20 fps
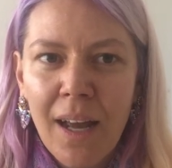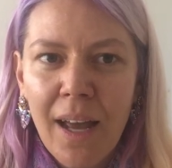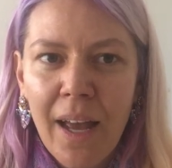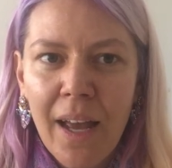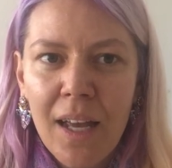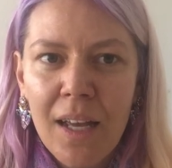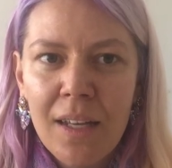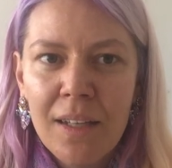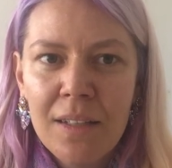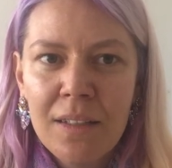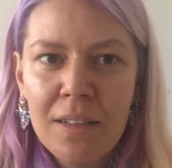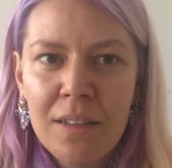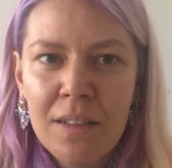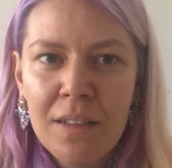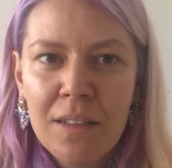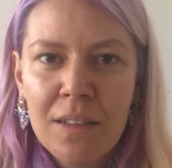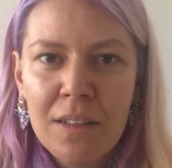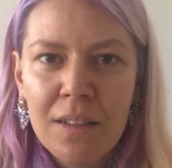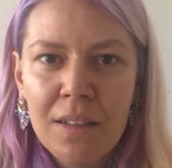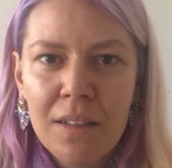
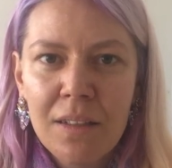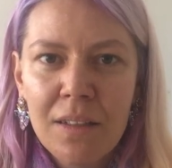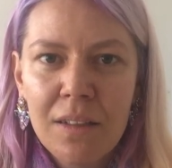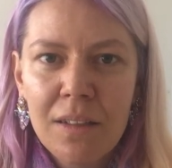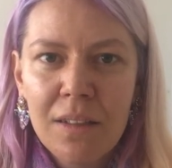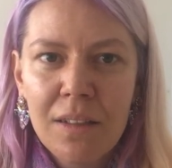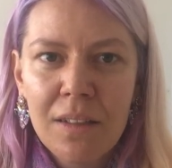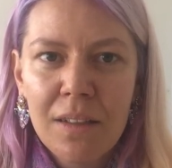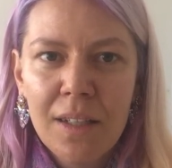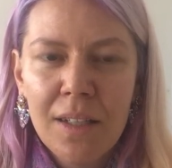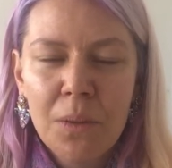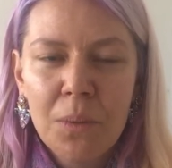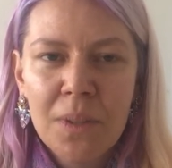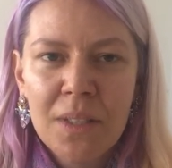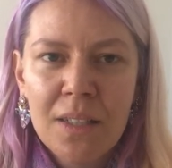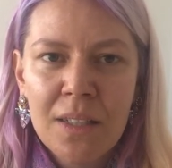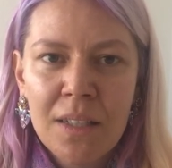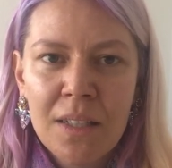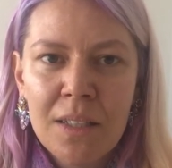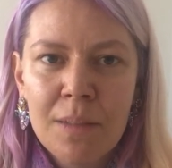And it
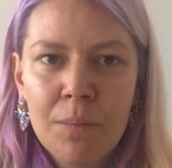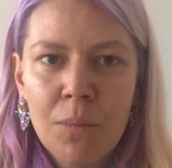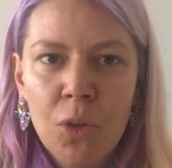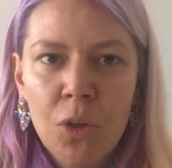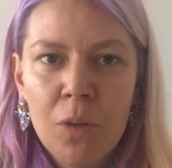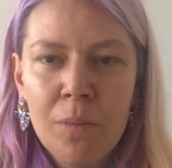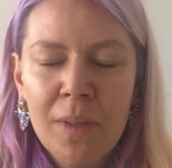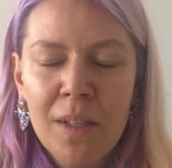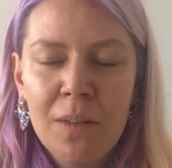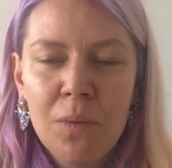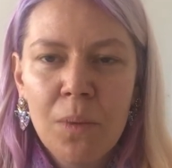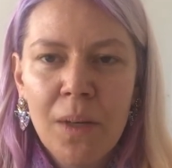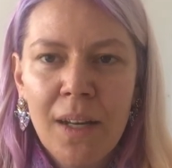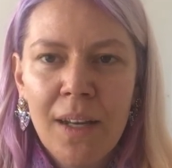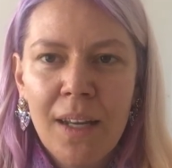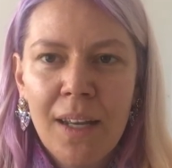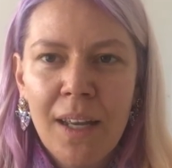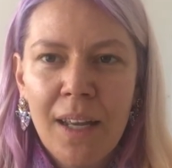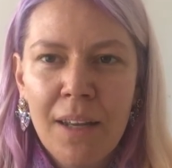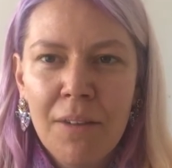was this moment
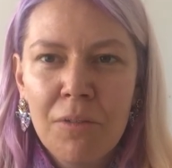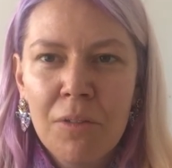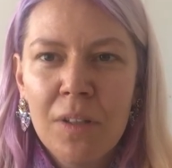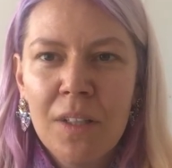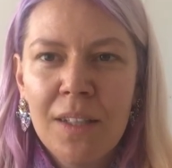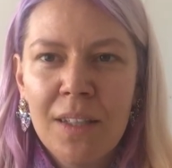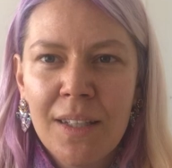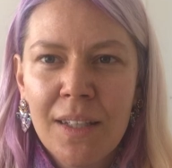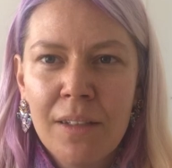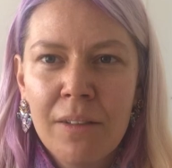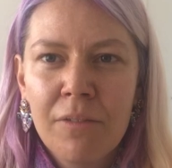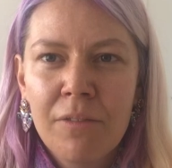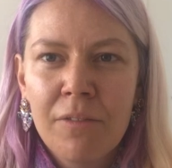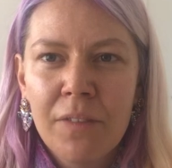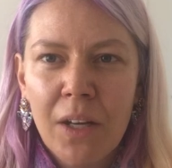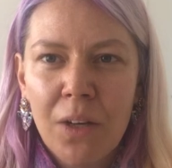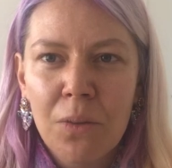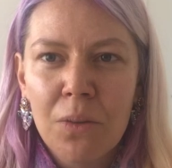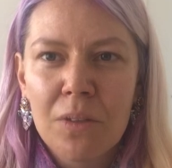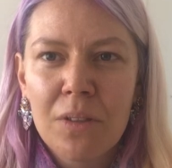where everything
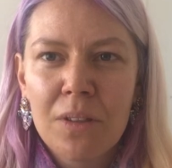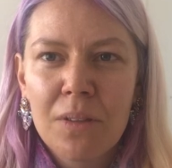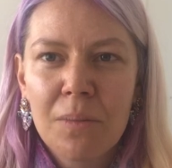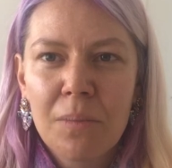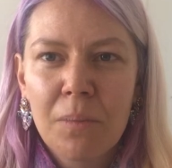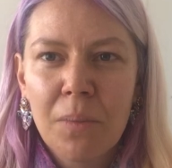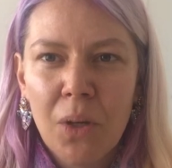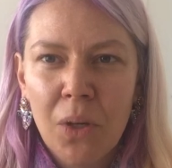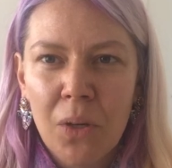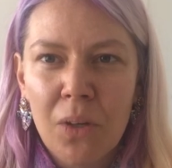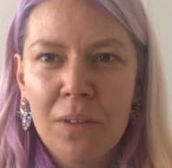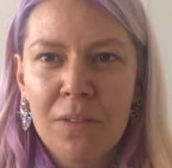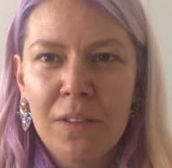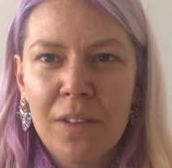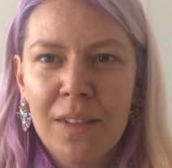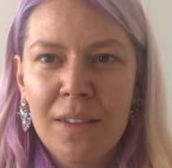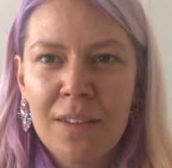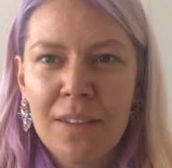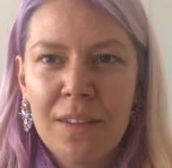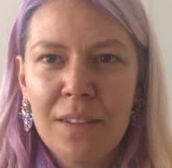felt
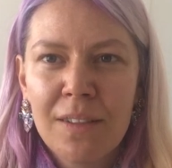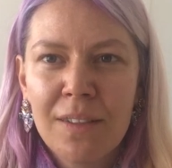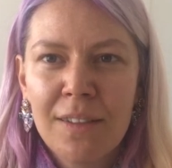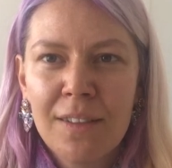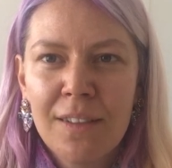perfect.